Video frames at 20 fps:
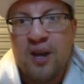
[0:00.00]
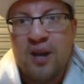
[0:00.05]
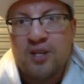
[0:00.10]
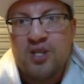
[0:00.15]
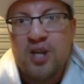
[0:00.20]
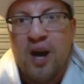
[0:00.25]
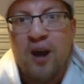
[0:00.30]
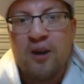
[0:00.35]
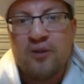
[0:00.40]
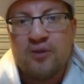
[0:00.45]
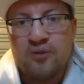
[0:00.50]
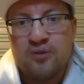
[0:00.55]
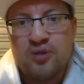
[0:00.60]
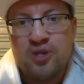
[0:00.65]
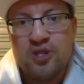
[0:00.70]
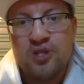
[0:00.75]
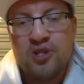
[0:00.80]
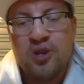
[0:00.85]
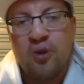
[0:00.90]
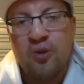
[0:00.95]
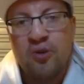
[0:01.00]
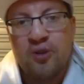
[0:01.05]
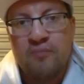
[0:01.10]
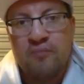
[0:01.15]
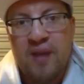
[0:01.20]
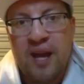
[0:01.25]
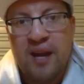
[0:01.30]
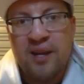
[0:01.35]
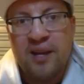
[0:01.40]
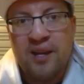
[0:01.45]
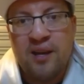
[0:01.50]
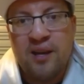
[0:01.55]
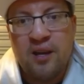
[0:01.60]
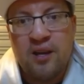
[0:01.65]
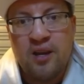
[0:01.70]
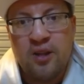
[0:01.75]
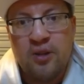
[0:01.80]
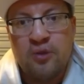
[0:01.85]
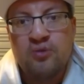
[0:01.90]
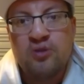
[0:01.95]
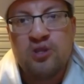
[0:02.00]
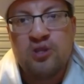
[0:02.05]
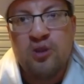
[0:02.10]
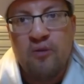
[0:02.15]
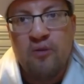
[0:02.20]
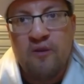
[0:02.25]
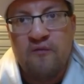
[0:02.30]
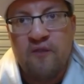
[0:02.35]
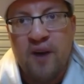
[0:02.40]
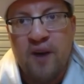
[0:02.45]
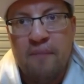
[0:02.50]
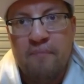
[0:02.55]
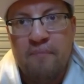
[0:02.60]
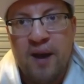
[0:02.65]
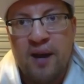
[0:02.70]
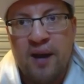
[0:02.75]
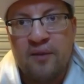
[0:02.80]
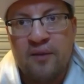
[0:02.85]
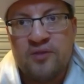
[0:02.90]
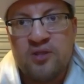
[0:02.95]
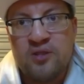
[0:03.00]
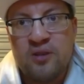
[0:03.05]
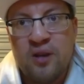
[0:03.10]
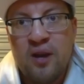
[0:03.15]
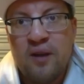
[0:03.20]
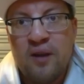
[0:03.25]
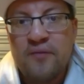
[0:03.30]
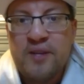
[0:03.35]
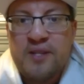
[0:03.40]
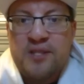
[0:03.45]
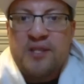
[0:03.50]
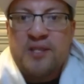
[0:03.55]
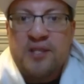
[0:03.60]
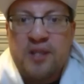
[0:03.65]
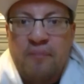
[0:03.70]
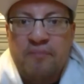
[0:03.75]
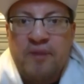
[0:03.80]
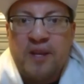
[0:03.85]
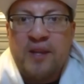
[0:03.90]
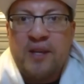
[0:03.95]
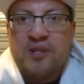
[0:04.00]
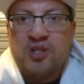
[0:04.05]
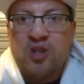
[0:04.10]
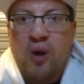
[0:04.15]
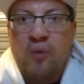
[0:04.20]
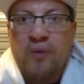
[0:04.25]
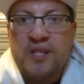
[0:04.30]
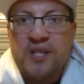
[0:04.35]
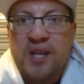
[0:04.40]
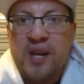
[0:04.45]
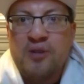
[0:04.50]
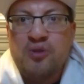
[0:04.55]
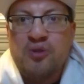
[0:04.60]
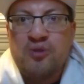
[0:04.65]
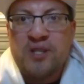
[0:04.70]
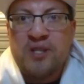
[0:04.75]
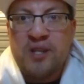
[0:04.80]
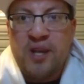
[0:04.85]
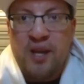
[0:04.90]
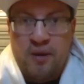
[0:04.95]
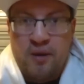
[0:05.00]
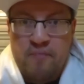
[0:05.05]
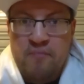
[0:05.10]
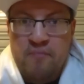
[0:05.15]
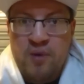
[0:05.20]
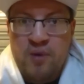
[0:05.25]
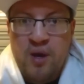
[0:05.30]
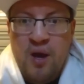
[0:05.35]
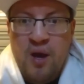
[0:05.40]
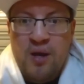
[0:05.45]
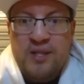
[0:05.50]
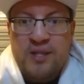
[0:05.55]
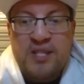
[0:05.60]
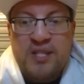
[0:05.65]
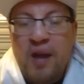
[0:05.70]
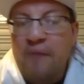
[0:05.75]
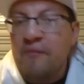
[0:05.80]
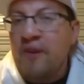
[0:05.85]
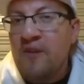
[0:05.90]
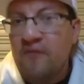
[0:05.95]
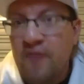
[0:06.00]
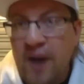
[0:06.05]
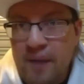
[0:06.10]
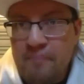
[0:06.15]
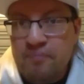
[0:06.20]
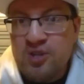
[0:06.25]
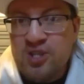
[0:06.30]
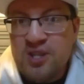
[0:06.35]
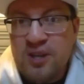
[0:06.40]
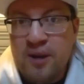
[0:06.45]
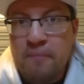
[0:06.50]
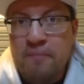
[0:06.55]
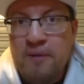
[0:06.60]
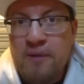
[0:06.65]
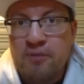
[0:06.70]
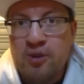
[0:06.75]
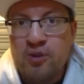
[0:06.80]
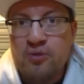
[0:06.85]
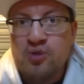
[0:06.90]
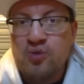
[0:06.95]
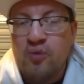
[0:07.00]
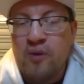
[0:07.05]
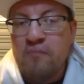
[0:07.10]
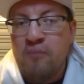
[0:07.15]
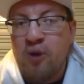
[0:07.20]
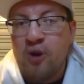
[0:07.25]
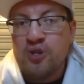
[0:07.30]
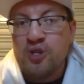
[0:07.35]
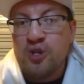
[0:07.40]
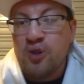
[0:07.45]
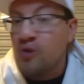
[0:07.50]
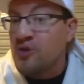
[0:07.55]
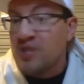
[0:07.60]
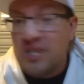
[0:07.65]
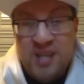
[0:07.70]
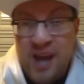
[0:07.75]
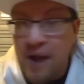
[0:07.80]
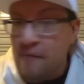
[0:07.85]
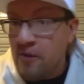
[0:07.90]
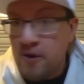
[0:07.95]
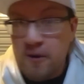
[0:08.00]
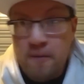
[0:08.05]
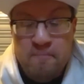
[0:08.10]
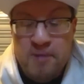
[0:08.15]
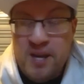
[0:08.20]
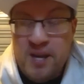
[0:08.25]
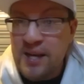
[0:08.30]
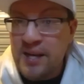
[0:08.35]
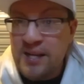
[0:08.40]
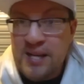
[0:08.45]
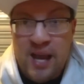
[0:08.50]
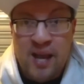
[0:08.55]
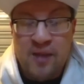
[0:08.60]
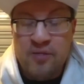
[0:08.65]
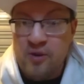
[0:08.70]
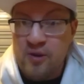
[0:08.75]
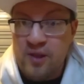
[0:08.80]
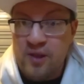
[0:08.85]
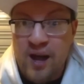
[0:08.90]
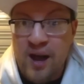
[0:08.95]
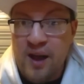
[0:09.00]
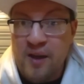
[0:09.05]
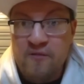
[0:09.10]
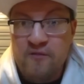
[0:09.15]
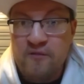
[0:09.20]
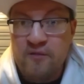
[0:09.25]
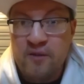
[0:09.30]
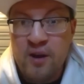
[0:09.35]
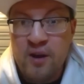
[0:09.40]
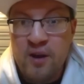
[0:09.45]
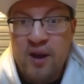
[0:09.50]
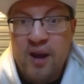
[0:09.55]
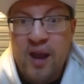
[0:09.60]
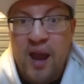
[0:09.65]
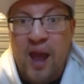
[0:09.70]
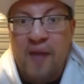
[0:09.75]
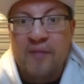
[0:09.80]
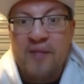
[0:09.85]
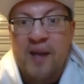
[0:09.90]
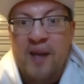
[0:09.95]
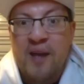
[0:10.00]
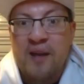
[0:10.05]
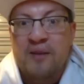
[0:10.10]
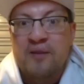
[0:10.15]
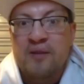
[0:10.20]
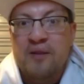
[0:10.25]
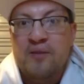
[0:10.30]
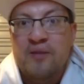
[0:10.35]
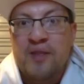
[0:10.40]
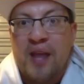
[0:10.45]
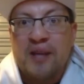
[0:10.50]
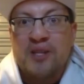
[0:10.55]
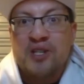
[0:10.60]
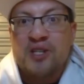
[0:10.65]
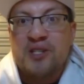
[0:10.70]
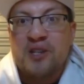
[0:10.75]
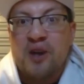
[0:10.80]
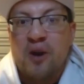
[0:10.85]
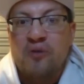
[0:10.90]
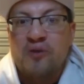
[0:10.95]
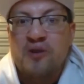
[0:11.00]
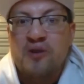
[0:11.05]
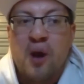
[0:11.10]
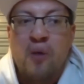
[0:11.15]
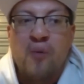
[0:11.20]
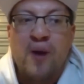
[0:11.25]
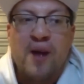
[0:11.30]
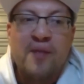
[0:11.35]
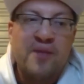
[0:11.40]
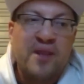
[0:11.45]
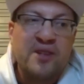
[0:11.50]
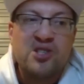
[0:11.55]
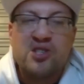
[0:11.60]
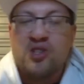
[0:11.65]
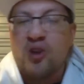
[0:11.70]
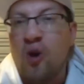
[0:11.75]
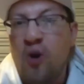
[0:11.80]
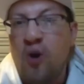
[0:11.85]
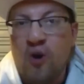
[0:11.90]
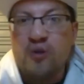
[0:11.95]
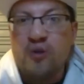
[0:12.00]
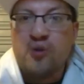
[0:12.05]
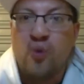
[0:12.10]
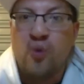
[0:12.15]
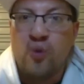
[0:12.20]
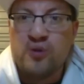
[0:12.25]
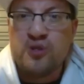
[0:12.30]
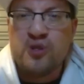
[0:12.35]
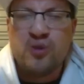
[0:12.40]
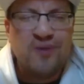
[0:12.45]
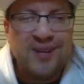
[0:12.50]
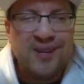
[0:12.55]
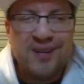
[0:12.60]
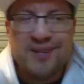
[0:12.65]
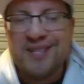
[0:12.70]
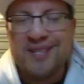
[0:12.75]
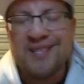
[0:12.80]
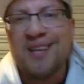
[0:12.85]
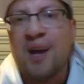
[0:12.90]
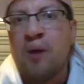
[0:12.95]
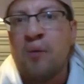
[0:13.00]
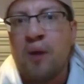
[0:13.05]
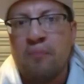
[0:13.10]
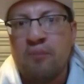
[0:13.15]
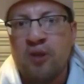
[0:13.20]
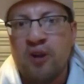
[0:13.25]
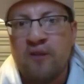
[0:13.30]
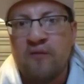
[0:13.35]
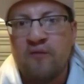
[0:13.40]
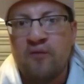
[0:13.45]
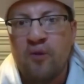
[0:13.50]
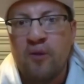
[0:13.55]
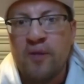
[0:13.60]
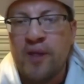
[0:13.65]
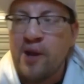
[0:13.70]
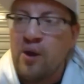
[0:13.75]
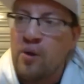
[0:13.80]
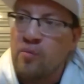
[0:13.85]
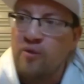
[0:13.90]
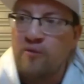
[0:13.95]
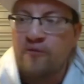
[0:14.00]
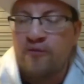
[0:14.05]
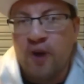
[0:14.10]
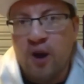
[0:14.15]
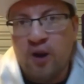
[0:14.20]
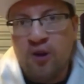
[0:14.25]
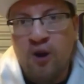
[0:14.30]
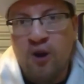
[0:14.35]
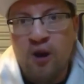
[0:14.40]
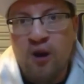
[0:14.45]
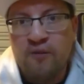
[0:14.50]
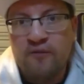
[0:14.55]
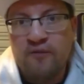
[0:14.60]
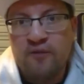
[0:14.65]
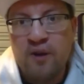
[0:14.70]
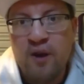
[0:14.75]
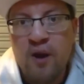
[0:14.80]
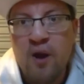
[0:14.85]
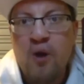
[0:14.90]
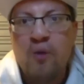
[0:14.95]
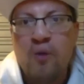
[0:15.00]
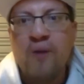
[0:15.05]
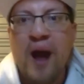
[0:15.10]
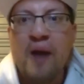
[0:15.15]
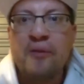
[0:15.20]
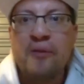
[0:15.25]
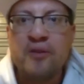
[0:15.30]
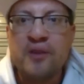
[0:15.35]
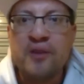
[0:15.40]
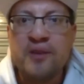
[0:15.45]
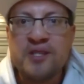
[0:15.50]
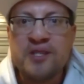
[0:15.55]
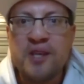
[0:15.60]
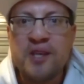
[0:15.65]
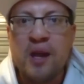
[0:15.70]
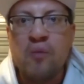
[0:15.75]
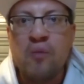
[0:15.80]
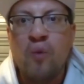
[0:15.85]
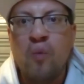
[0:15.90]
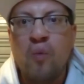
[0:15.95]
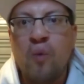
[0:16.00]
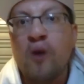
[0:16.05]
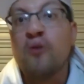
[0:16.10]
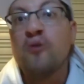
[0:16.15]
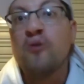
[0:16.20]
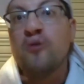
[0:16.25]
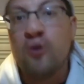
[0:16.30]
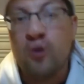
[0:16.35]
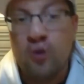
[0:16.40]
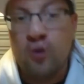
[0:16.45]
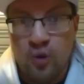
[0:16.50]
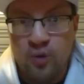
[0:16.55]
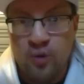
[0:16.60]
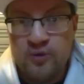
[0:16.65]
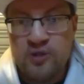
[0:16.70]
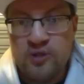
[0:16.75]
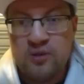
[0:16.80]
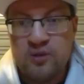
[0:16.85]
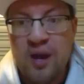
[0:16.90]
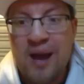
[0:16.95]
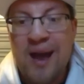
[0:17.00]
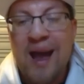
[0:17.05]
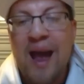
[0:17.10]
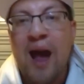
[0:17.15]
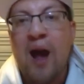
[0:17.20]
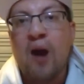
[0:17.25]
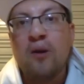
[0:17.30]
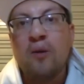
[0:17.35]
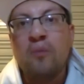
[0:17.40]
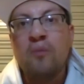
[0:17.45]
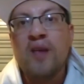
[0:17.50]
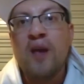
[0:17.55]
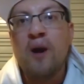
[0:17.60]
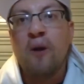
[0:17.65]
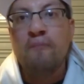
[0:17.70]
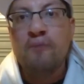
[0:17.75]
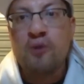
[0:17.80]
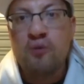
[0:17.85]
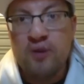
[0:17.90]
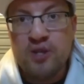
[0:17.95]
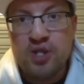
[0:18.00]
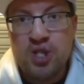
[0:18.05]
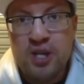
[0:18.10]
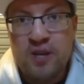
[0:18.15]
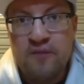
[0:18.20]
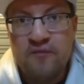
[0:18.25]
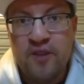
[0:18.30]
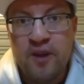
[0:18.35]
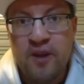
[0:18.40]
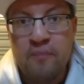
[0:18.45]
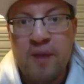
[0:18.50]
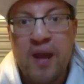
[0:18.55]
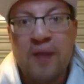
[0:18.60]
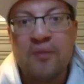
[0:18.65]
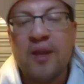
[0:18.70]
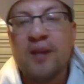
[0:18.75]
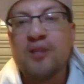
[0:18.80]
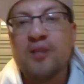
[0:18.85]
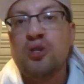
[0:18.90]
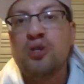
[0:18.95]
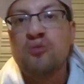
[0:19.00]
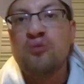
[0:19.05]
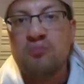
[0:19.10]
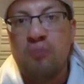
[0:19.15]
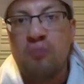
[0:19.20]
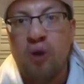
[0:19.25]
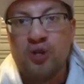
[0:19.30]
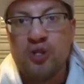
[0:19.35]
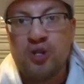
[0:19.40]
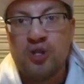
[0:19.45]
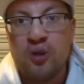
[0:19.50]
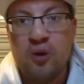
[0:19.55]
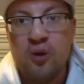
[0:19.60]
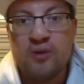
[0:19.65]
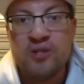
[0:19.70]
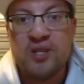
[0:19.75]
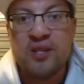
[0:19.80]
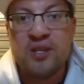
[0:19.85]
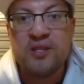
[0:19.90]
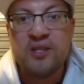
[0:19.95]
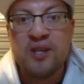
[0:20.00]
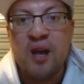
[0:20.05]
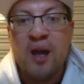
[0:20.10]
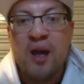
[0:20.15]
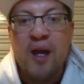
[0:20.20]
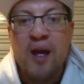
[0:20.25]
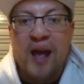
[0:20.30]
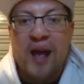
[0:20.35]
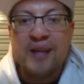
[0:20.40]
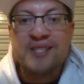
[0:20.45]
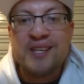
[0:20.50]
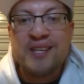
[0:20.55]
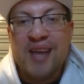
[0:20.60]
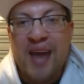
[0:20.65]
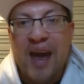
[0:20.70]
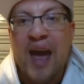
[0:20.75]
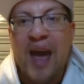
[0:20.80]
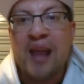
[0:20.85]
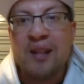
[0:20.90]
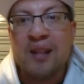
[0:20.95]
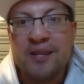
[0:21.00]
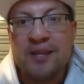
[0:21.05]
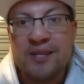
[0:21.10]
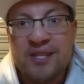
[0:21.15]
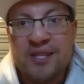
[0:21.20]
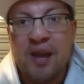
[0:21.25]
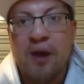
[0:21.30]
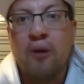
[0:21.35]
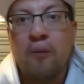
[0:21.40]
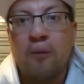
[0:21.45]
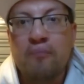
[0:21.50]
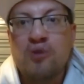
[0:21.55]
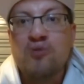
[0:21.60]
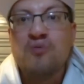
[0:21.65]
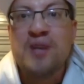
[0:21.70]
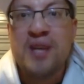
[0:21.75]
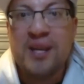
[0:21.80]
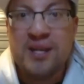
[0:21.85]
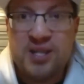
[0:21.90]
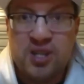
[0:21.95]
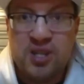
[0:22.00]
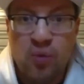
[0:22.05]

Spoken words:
doctor just told him that he needed to lose 35 pounds? This is something that's always interested him. 75% of people who join martial arts never compete a day in their life. And then they just go, you know what, this is a hardcore school. He goes, that's not what I'm looking for. They go, well, fuck off. Rather than saying, well, what are your goals? How can we help you achieve them? And let's use martial arts as the catalyst to help you get to